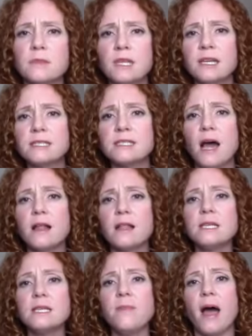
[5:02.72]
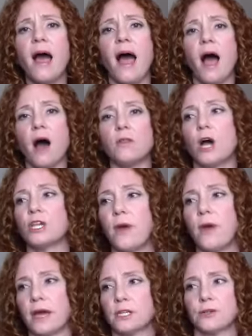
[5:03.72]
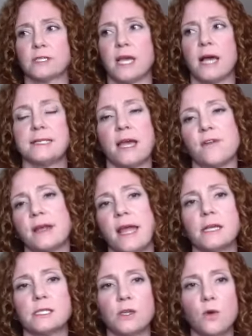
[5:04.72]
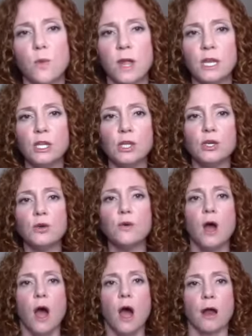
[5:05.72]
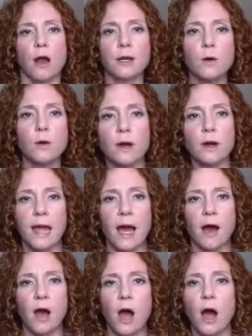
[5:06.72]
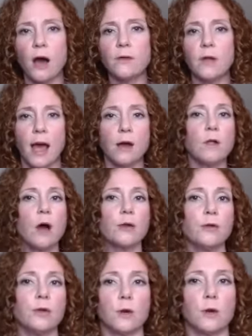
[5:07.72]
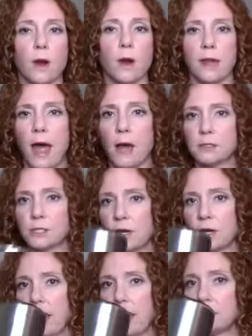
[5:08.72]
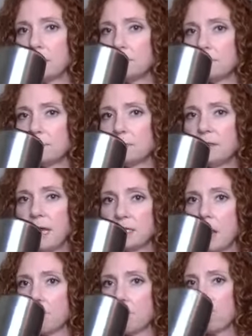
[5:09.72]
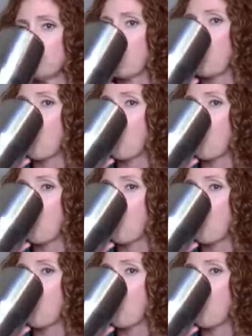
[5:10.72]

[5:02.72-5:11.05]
And tell us about how long you exercise every day. So when you are going to work out, how long are you going to work out during that time frame?